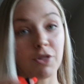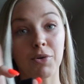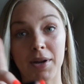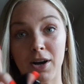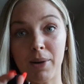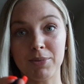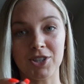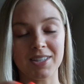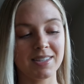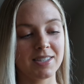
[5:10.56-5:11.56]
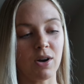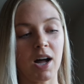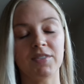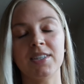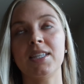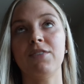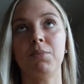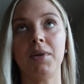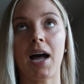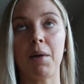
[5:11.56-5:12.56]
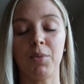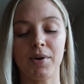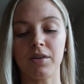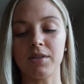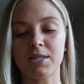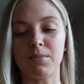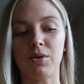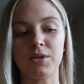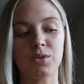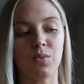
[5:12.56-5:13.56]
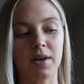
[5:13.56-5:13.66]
3 options. So obviously for me, I would wear it on the smallest